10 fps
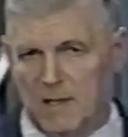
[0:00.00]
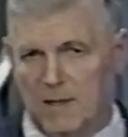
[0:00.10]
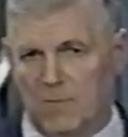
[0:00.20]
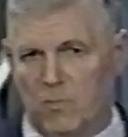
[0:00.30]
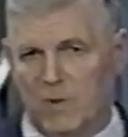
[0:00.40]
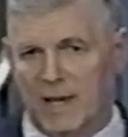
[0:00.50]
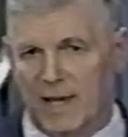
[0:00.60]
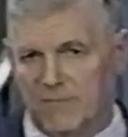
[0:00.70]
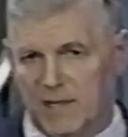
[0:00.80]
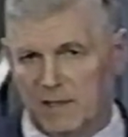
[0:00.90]
We have
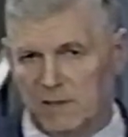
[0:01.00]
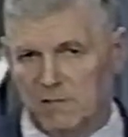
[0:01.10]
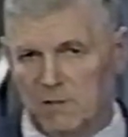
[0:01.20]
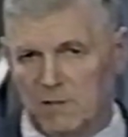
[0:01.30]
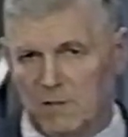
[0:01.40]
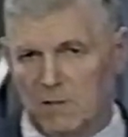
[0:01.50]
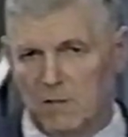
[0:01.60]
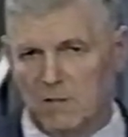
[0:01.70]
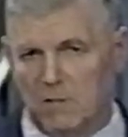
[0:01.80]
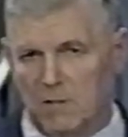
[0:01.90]
taken
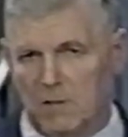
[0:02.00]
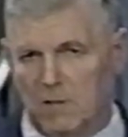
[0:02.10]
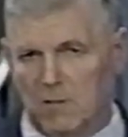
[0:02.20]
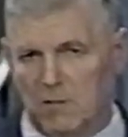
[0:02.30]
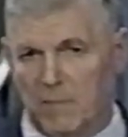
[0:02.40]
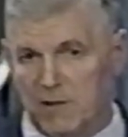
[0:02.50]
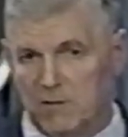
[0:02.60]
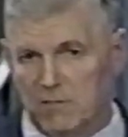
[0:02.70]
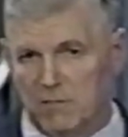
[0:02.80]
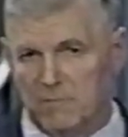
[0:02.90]
some
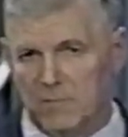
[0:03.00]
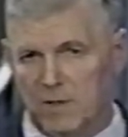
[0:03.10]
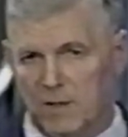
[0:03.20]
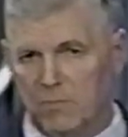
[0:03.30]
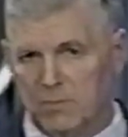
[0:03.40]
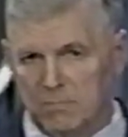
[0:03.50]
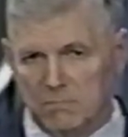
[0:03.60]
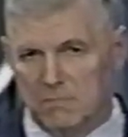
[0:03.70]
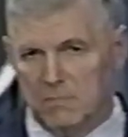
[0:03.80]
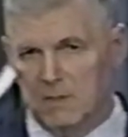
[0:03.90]
actions to help
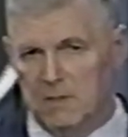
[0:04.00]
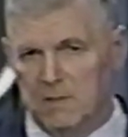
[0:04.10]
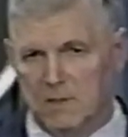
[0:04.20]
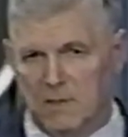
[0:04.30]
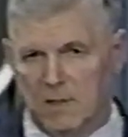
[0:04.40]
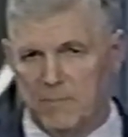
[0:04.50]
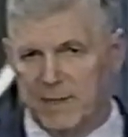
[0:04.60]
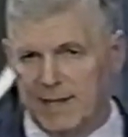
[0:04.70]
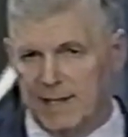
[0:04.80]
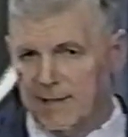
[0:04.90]

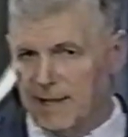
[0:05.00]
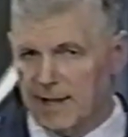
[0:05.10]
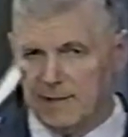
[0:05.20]
mitigate that.